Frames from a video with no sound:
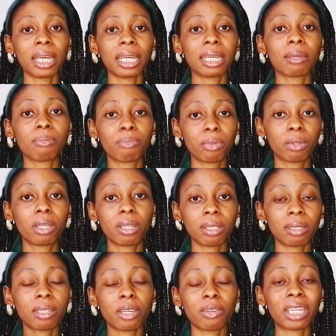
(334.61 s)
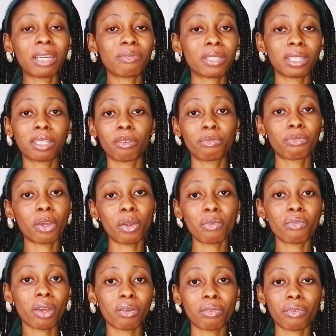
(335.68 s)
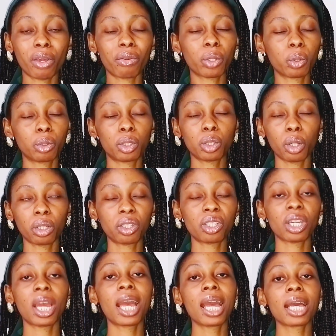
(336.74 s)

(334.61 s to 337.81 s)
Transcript: it gives it a very, very, very good touch.